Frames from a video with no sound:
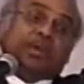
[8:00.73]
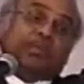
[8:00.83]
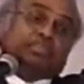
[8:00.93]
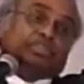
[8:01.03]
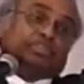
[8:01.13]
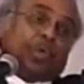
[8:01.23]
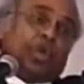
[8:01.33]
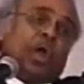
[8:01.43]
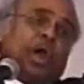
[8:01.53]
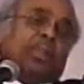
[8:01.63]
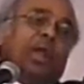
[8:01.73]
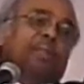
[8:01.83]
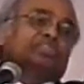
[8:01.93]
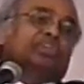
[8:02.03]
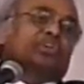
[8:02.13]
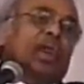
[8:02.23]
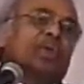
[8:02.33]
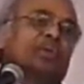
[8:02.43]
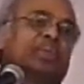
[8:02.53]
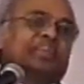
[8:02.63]
of the shore, a large
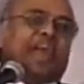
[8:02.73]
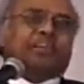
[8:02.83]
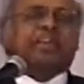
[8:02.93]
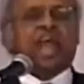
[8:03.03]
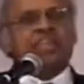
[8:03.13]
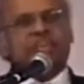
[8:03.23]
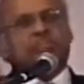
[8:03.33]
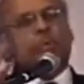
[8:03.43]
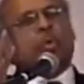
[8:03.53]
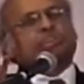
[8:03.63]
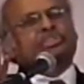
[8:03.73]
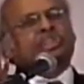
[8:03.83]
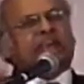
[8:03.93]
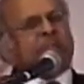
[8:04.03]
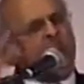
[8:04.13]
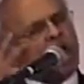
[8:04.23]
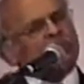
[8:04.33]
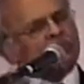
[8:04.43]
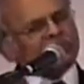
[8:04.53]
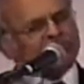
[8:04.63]
crowd had gathered, and they were watching that
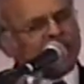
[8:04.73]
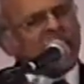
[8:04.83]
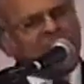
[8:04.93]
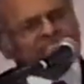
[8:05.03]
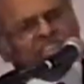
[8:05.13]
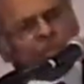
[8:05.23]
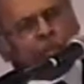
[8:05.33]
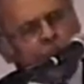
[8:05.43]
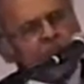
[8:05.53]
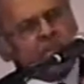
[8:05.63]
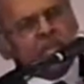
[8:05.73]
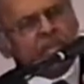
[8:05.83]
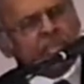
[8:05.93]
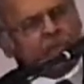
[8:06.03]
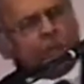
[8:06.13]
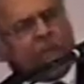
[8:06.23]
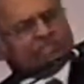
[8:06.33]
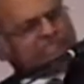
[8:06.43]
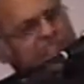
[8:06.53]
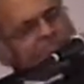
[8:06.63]
helplessly as the wind and the
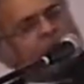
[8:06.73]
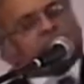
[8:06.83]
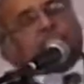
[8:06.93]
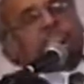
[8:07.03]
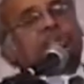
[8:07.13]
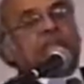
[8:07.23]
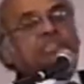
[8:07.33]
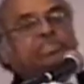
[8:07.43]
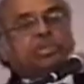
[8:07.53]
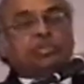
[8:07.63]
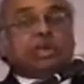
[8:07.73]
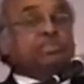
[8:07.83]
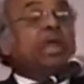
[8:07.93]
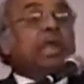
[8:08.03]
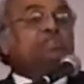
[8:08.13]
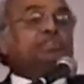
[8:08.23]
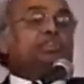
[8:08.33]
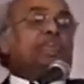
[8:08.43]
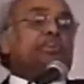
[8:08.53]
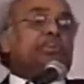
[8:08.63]
waves tossed it against the rocks and
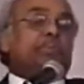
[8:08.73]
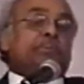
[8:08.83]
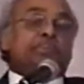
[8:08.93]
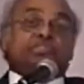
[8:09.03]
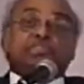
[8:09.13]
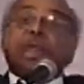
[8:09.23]
shattered into pieces.